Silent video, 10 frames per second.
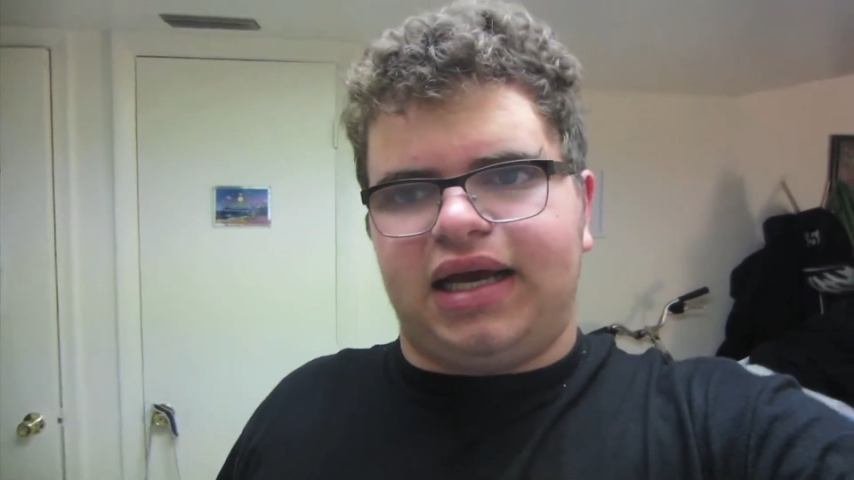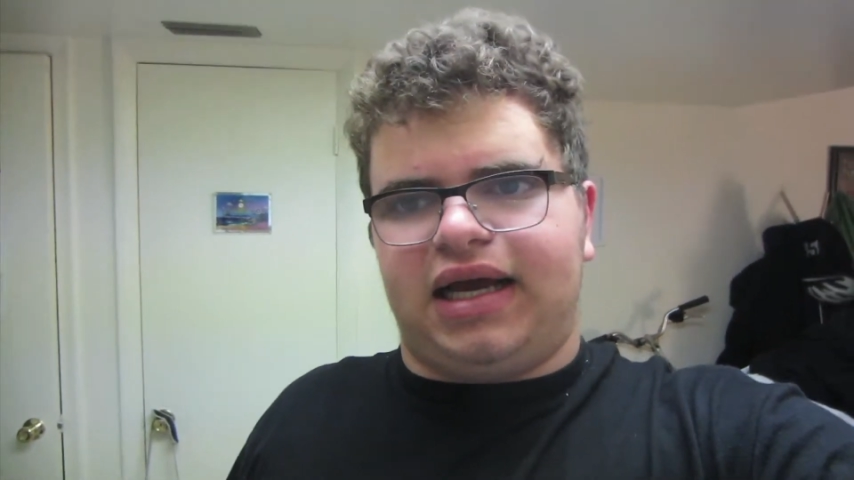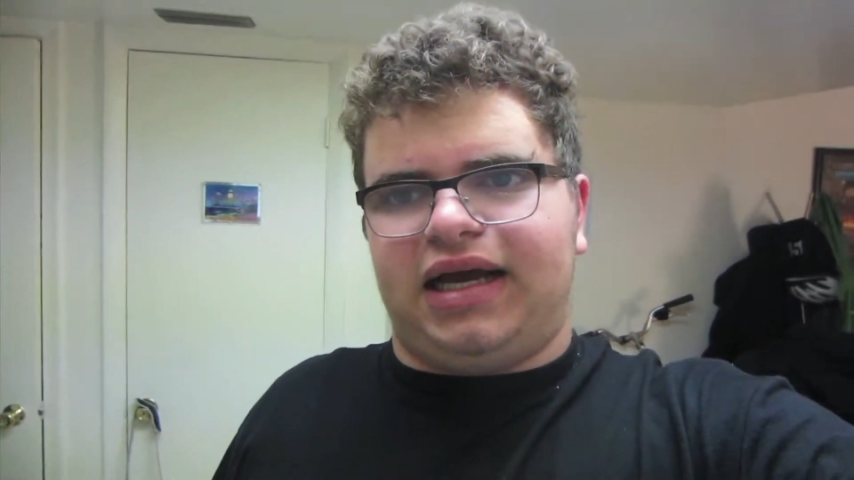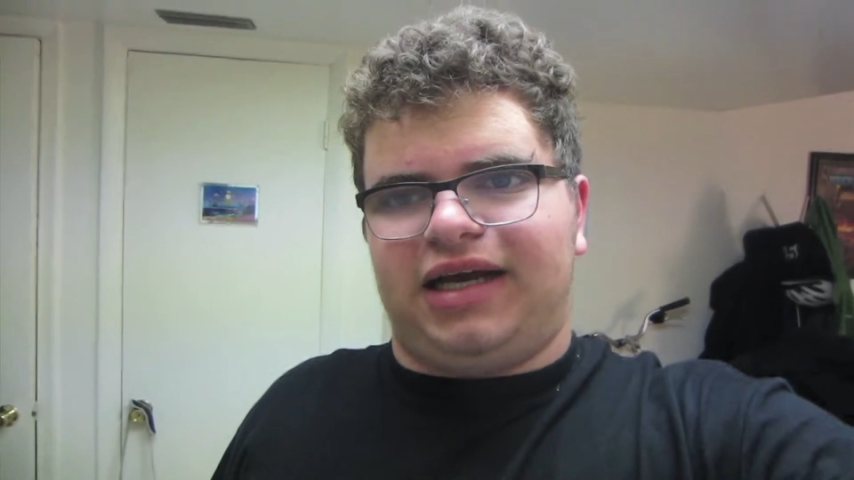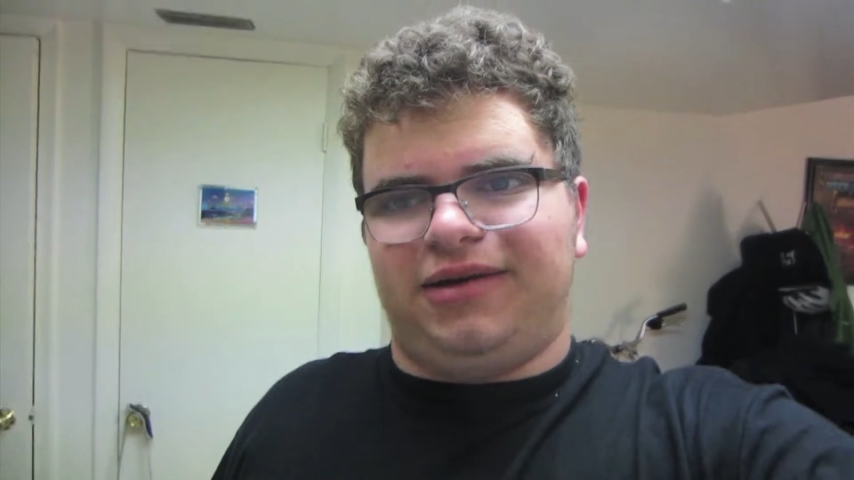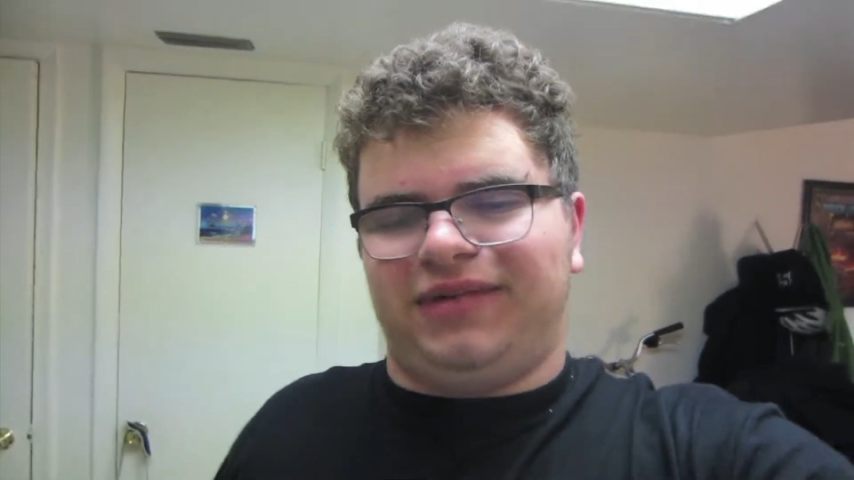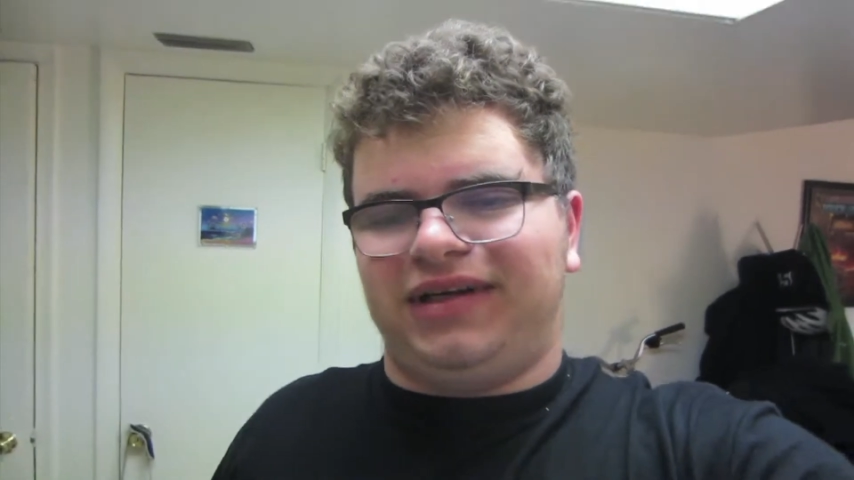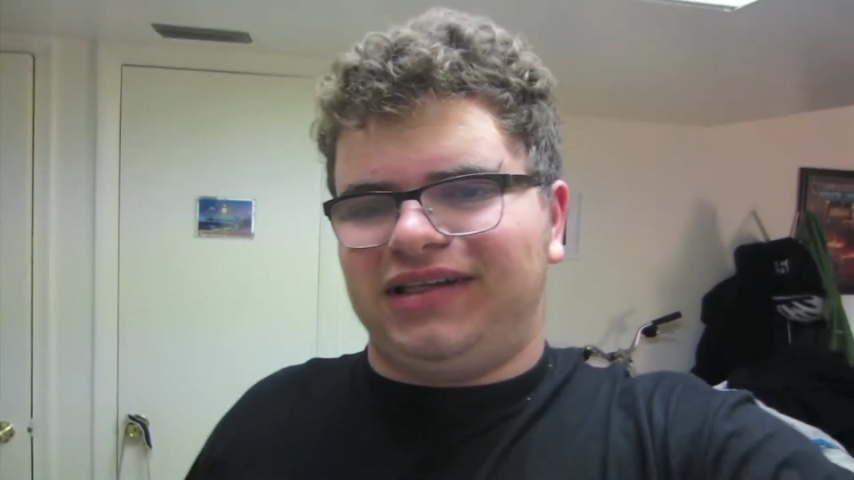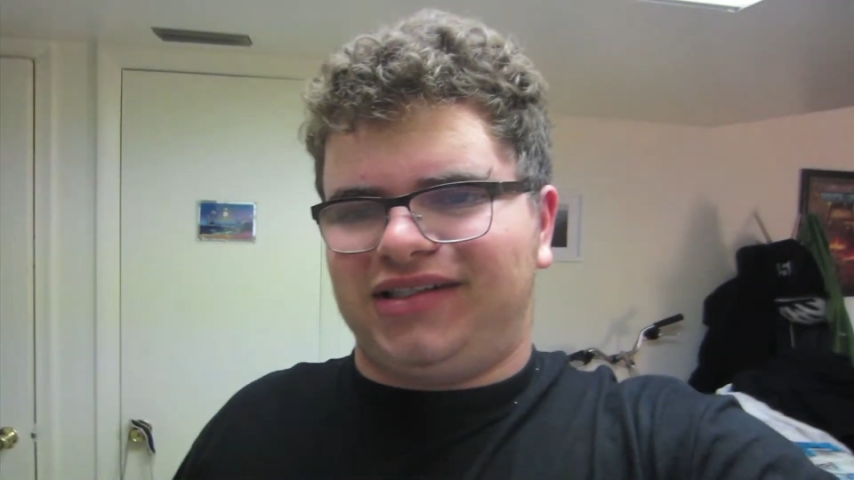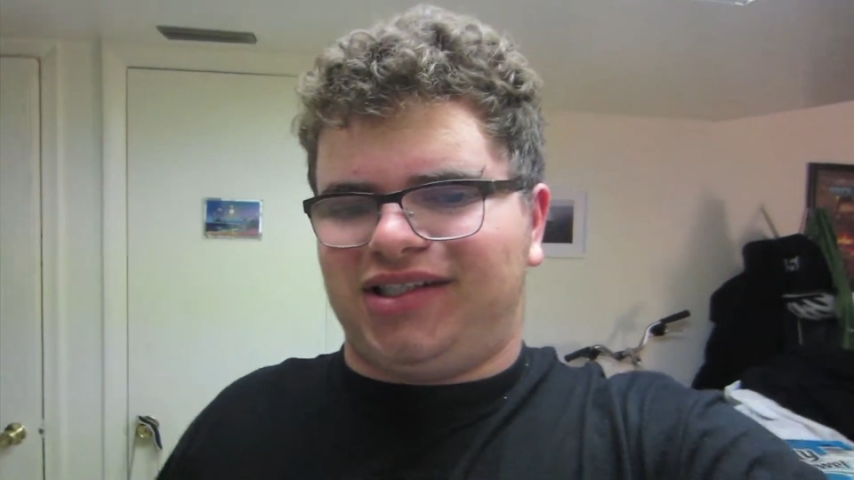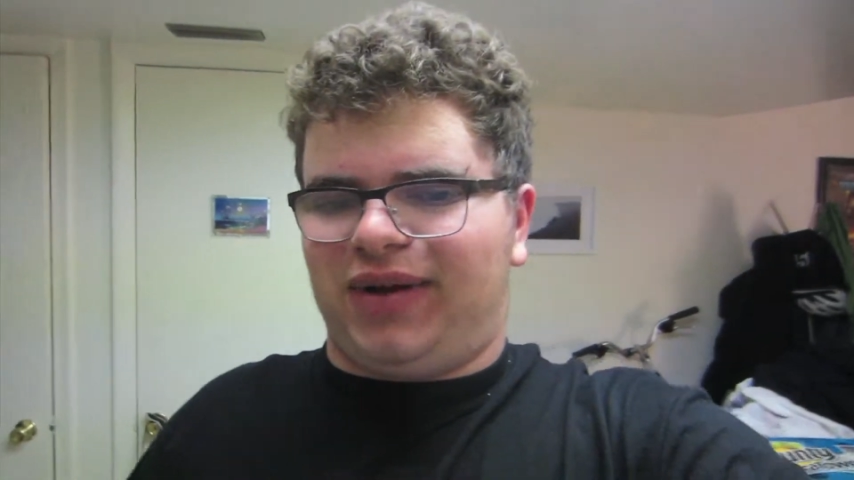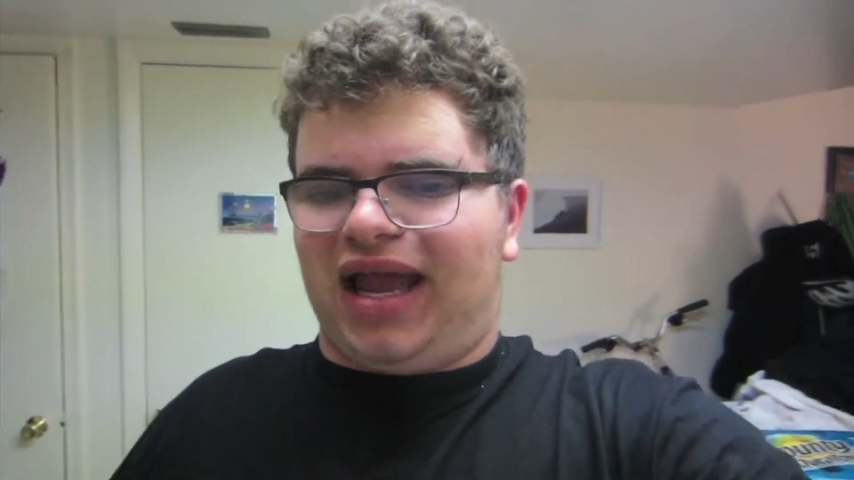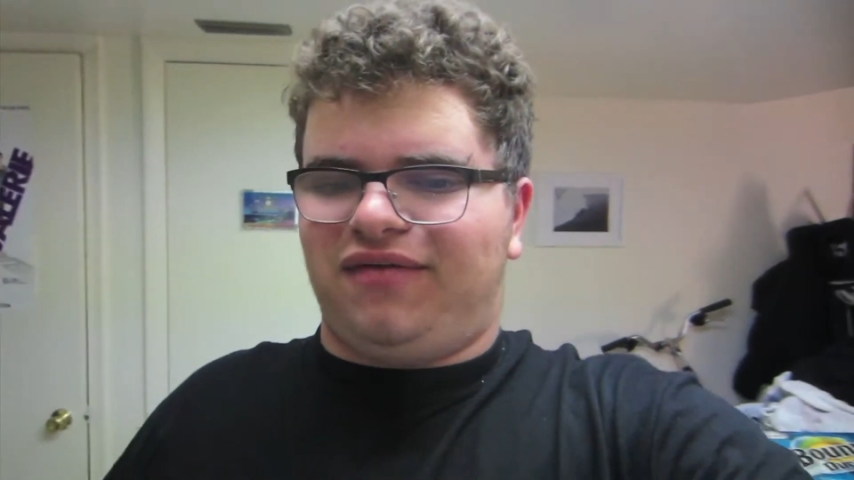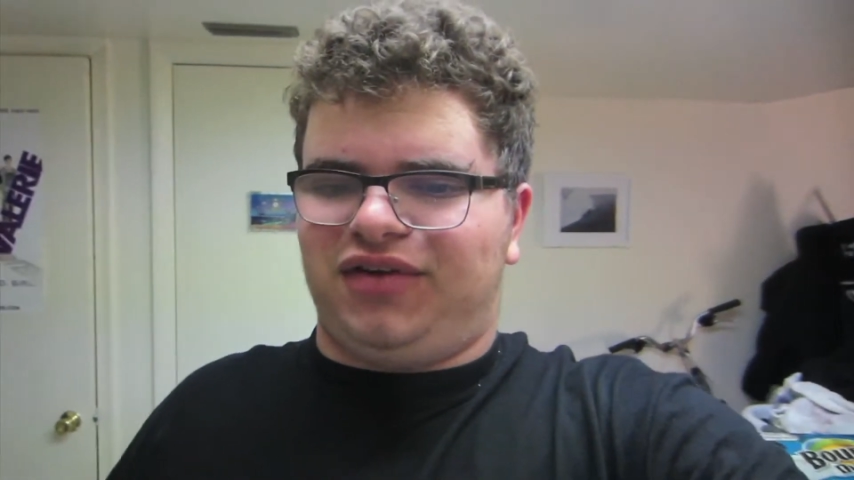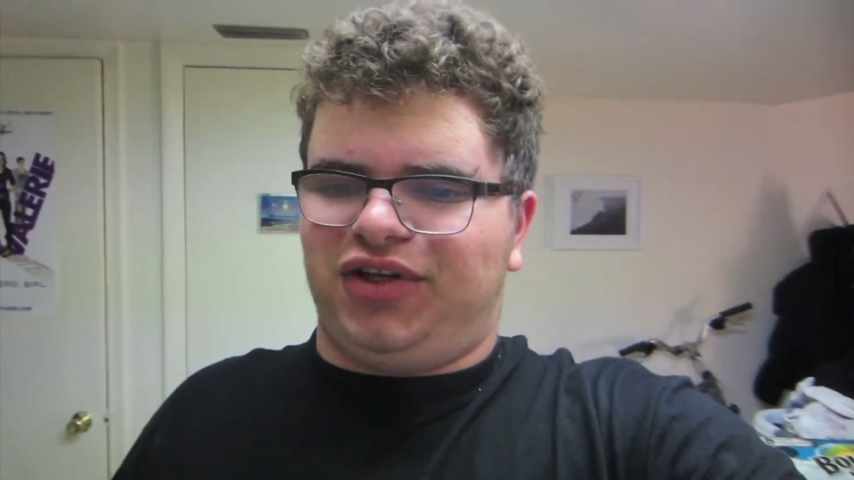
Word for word: Um, so we have to